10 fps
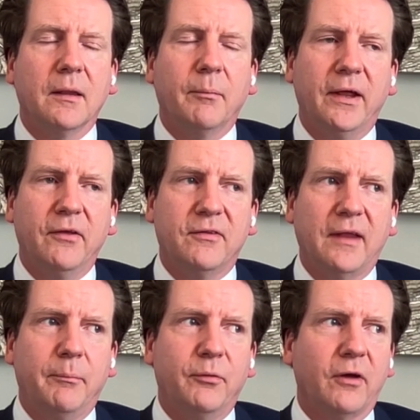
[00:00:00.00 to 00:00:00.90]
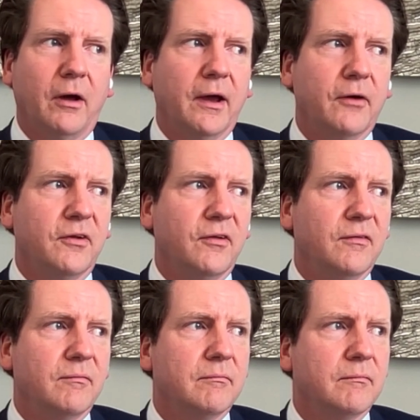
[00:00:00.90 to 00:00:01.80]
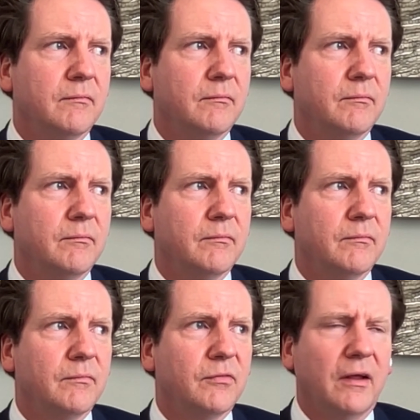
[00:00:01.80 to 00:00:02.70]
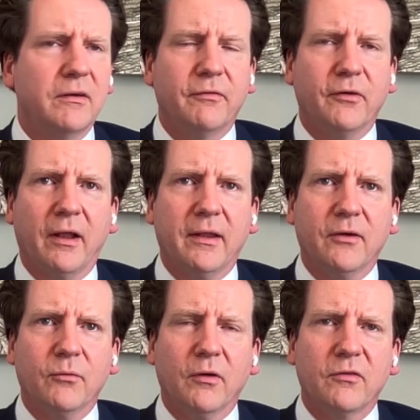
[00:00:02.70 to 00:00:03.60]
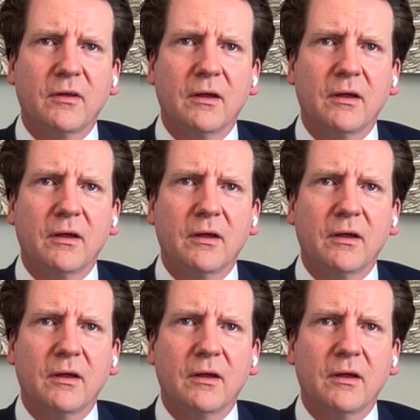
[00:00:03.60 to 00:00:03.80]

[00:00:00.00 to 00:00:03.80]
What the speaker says: place they put on out in Sandyford, I think it was,